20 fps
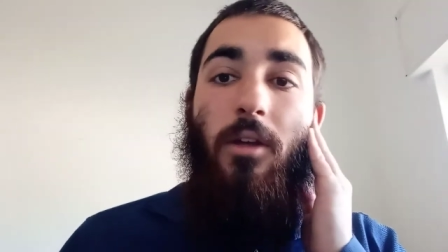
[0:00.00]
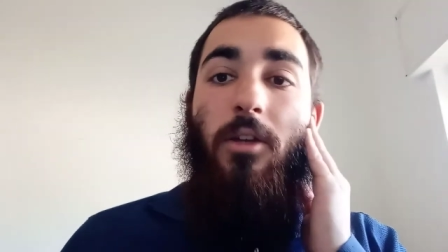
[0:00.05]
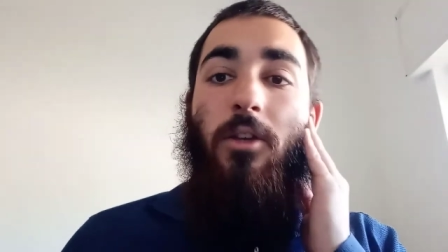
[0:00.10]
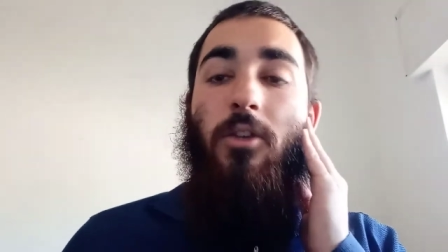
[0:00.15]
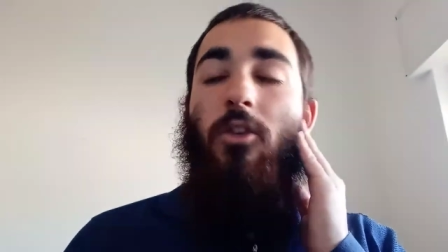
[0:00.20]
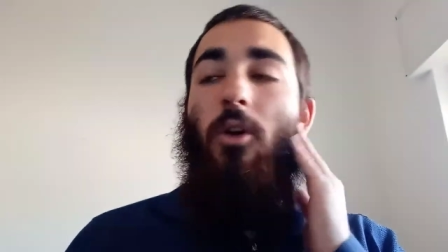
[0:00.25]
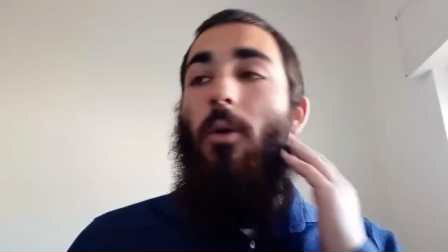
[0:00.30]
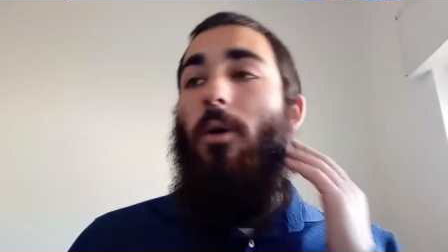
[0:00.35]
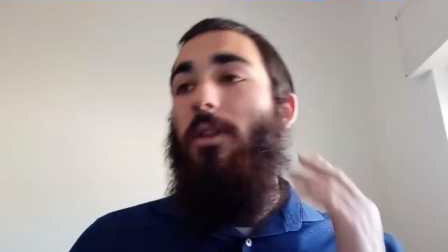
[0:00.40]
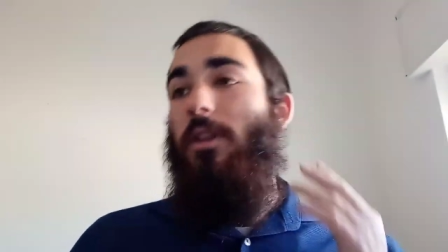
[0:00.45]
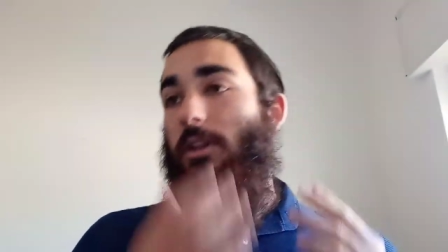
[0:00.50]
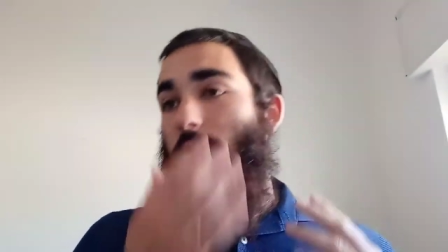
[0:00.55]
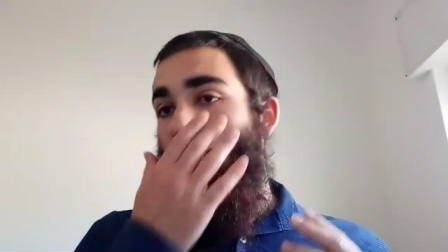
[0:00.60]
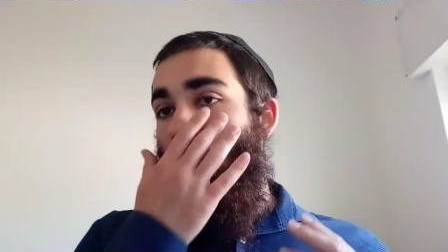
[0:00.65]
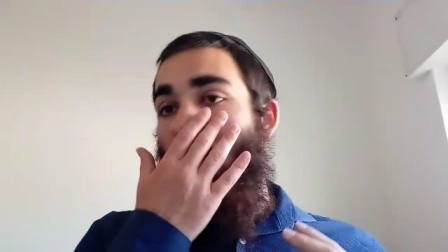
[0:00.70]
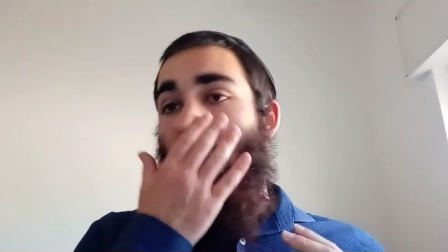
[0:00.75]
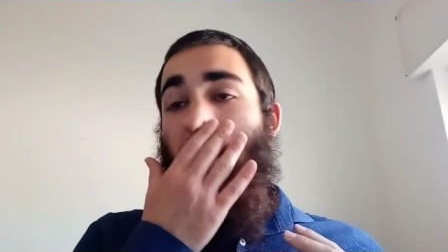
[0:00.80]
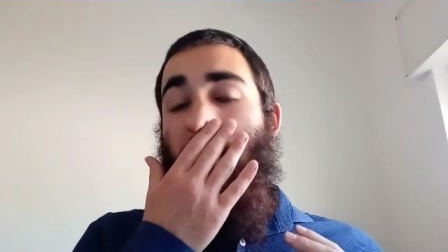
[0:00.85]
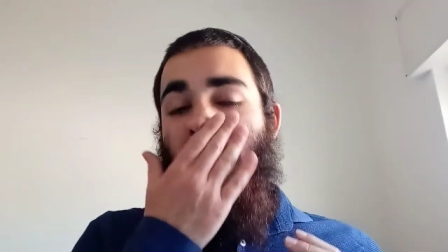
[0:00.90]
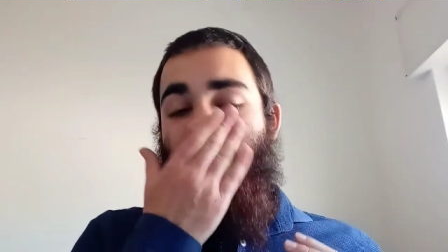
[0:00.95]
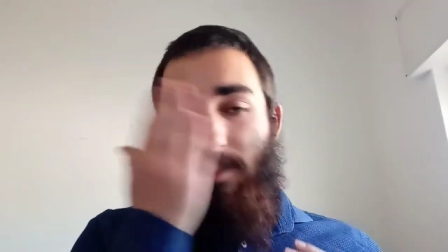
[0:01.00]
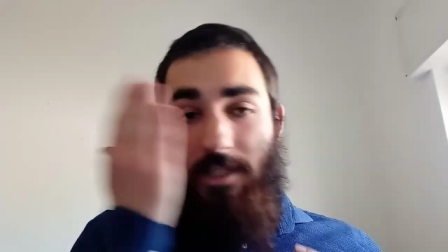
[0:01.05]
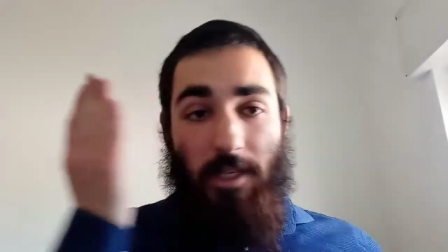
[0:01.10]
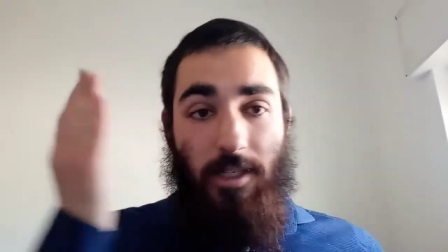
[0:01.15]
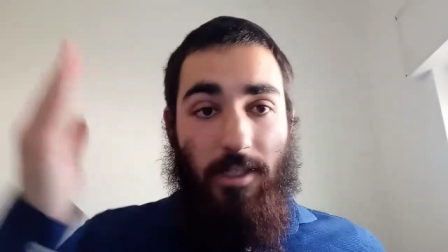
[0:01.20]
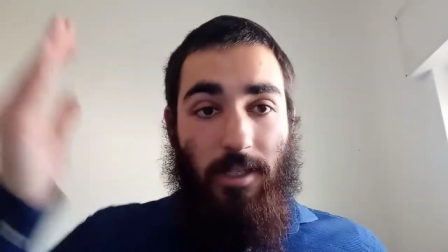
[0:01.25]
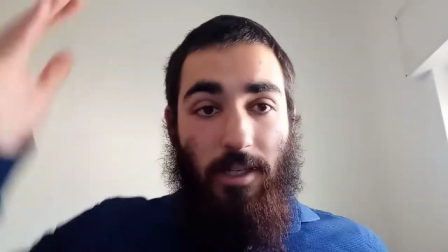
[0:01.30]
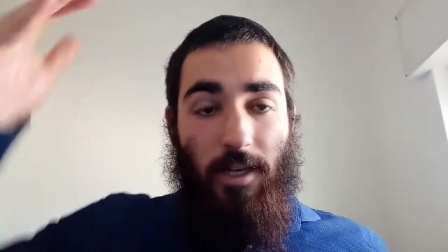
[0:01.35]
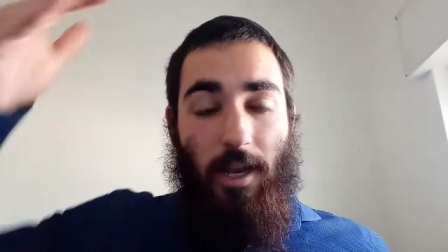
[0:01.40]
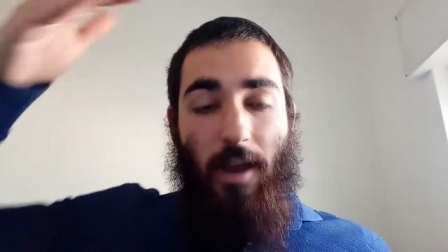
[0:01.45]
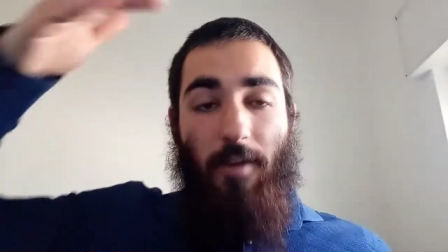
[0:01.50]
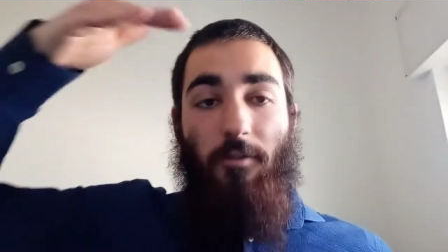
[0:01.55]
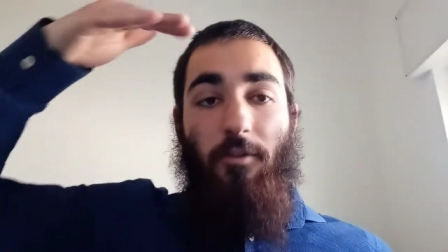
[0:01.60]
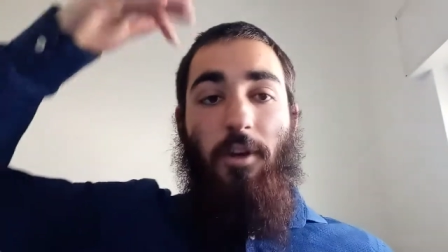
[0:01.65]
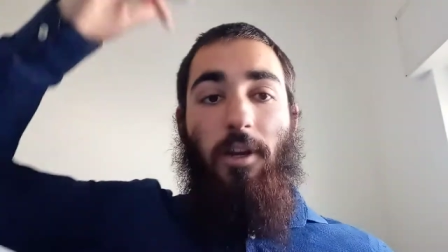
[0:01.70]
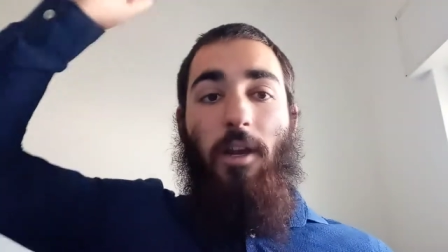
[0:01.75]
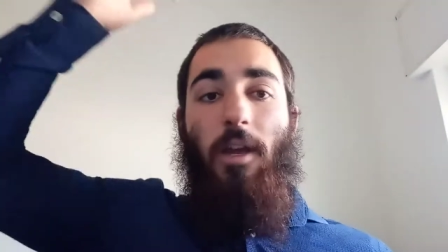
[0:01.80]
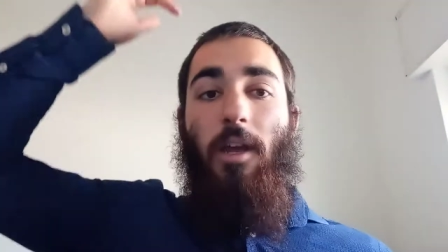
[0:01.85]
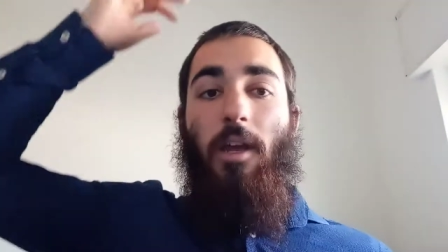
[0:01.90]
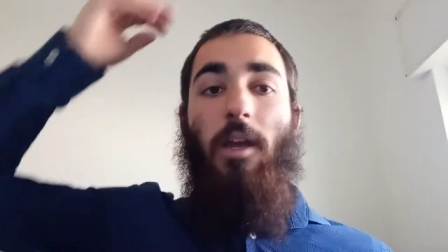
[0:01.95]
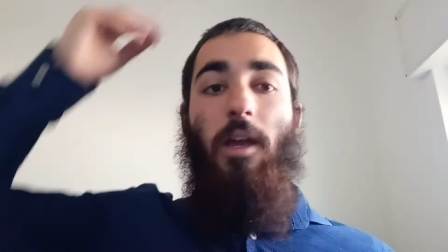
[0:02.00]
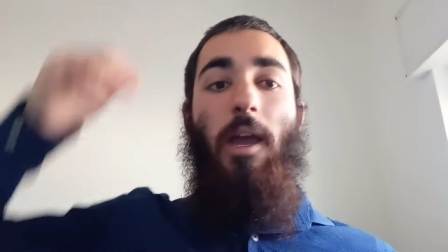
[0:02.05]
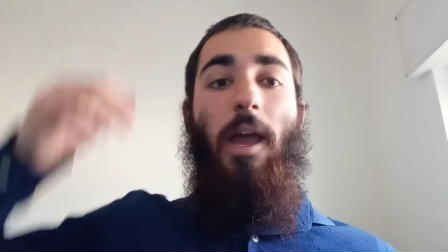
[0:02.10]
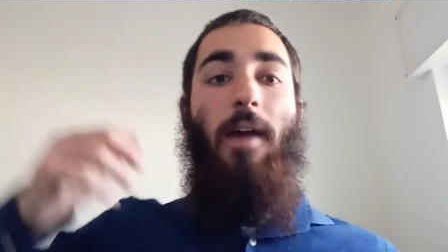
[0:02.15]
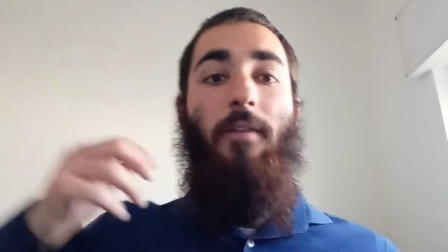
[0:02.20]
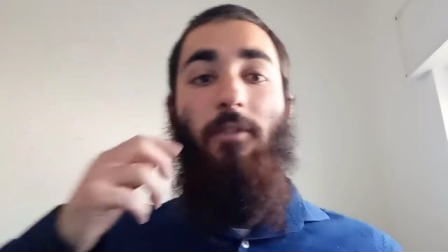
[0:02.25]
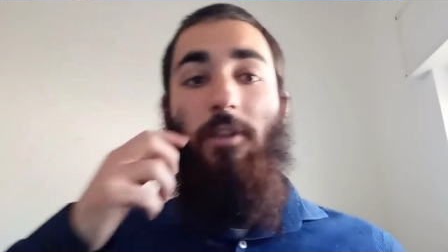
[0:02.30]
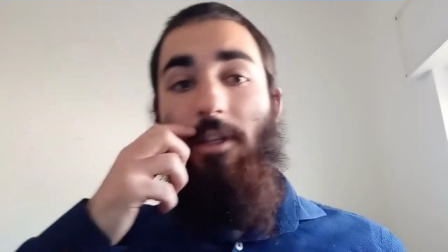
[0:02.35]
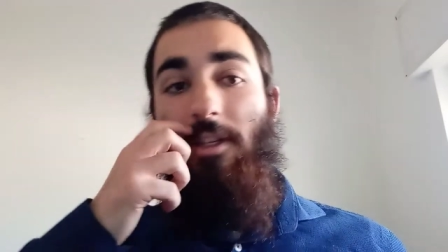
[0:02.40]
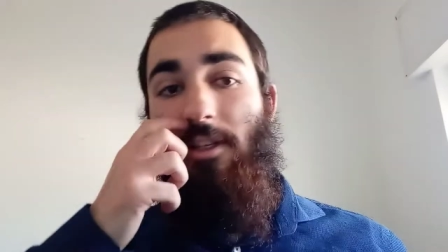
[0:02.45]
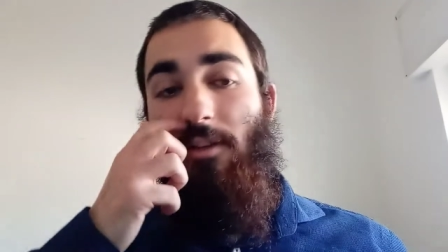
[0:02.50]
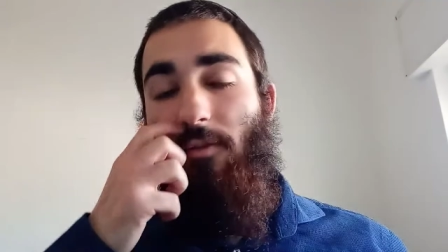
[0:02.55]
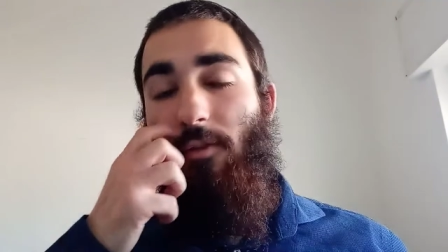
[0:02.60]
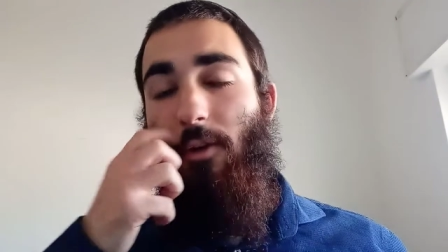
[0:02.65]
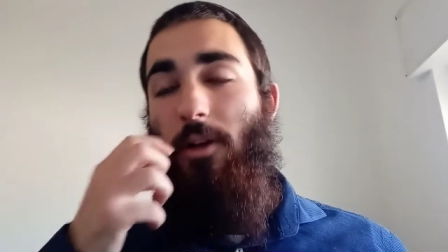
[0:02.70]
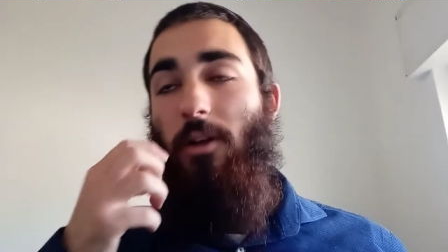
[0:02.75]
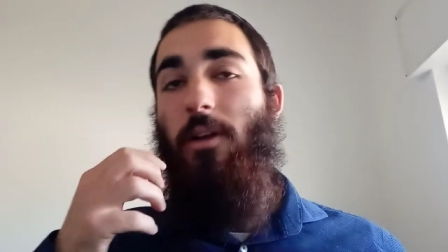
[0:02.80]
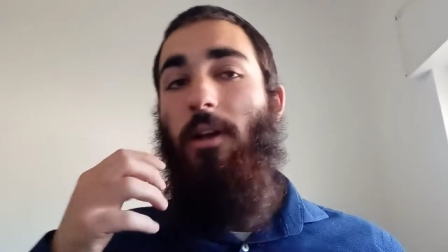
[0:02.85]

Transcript: So the Torah exists in every heavenly sphere.